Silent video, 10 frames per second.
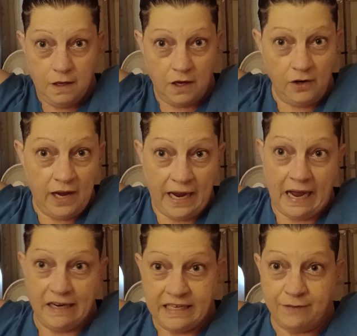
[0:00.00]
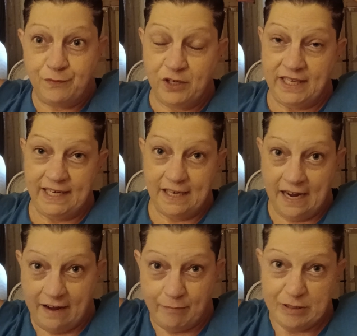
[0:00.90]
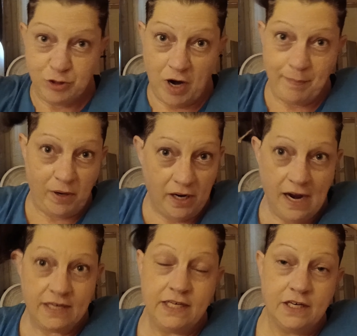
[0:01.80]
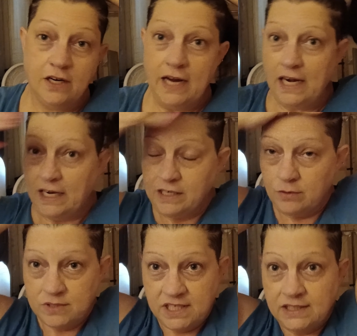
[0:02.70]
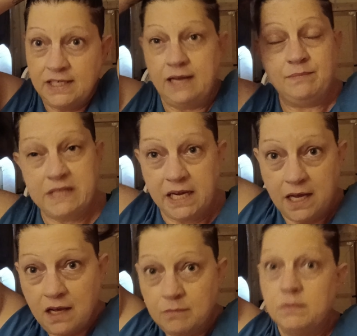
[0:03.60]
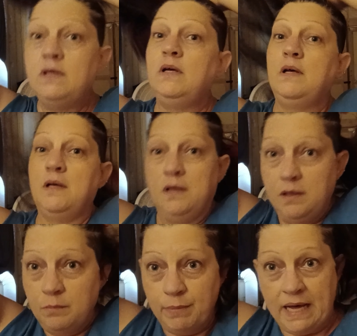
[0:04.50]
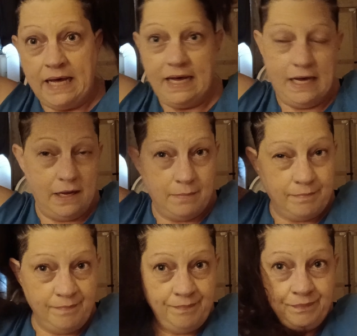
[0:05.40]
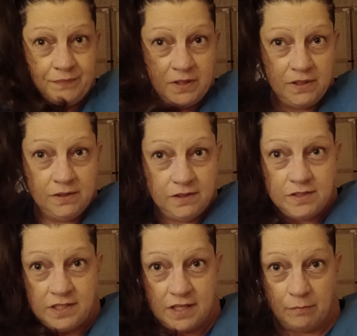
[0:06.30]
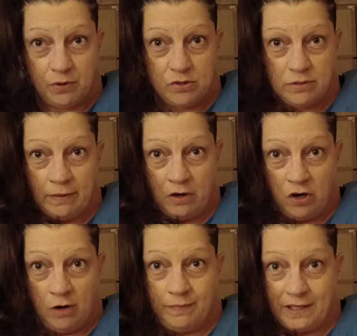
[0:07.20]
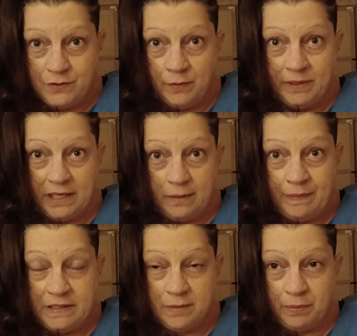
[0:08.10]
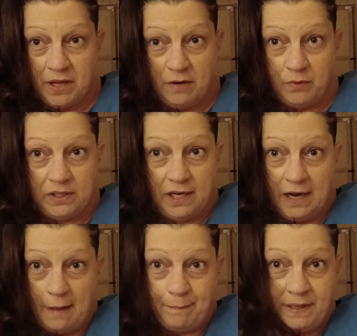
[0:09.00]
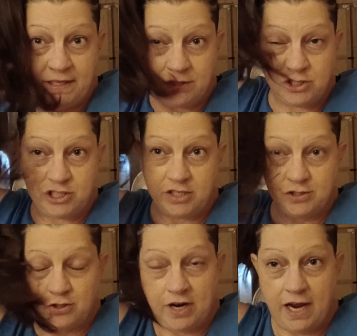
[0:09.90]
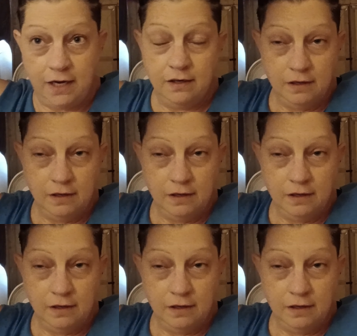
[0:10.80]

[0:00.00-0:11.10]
Okay, I keep forgetting I have my tripod out here and I don't set the damn thing up. But see that bruise on my arm? That's from getting a piece of plywood and I got pinched yesterday.